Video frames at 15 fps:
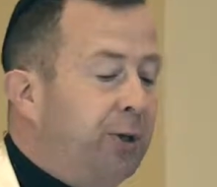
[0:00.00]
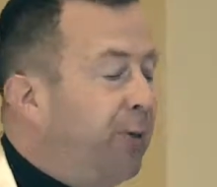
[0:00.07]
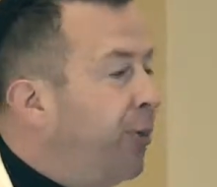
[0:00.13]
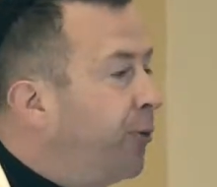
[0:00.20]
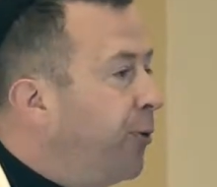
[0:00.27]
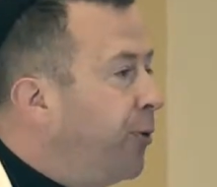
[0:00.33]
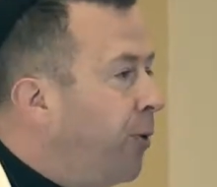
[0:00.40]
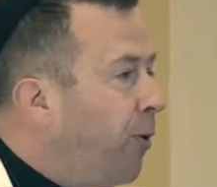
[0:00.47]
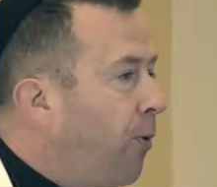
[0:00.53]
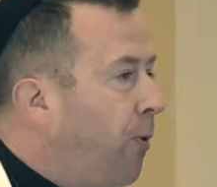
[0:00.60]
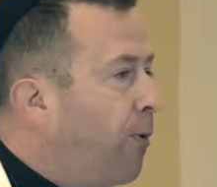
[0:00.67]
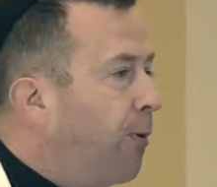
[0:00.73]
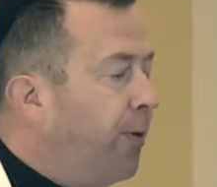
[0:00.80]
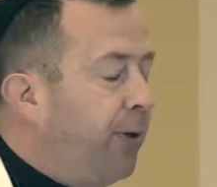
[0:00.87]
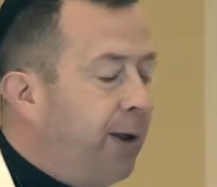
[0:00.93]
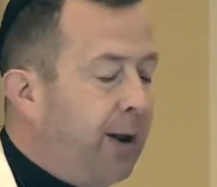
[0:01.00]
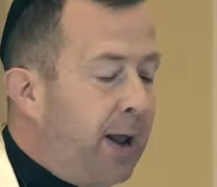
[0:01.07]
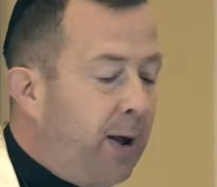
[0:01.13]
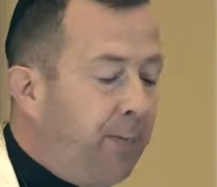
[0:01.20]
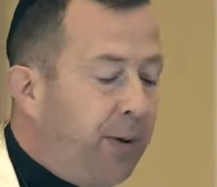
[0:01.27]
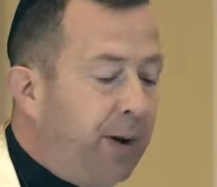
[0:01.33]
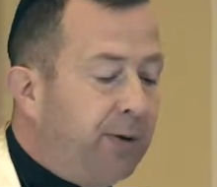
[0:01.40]
And through the order that
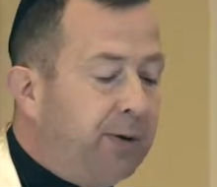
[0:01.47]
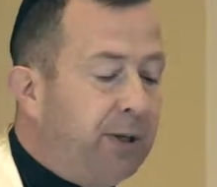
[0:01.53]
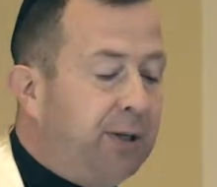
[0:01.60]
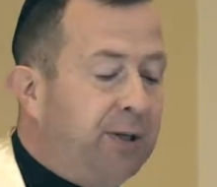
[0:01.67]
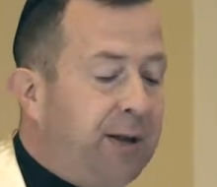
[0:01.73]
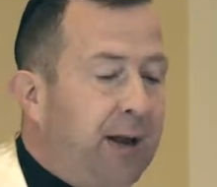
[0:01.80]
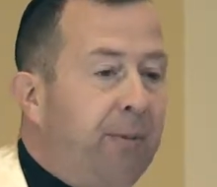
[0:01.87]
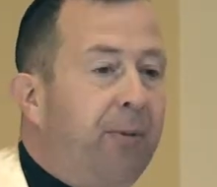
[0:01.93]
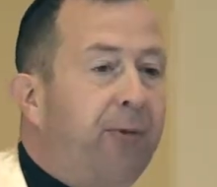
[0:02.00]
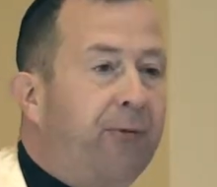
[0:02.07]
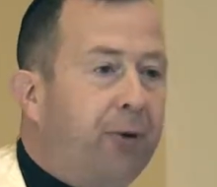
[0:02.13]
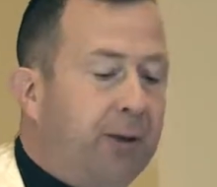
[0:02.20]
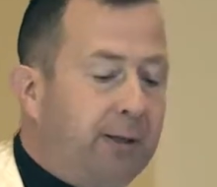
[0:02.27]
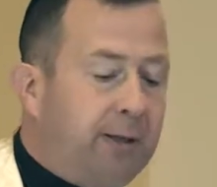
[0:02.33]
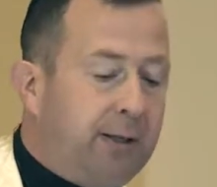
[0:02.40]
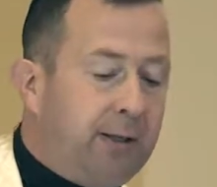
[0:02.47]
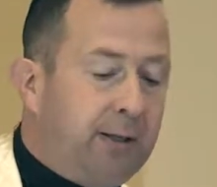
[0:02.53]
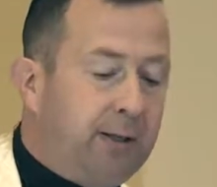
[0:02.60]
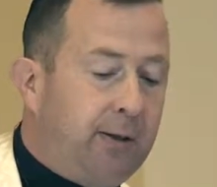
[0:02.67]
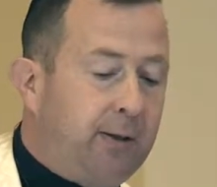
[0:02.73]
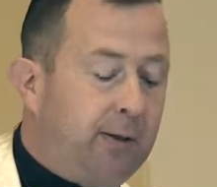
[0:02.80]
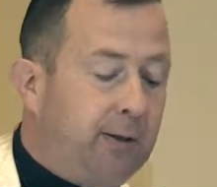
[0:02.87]
now bears his name, the
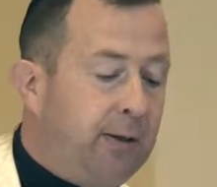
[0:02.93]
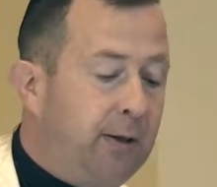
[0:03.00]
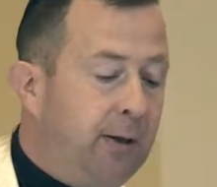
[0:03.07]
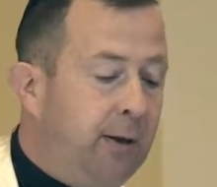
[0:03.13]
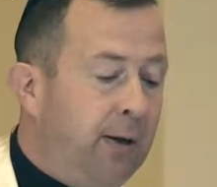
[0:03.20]
Franciscans,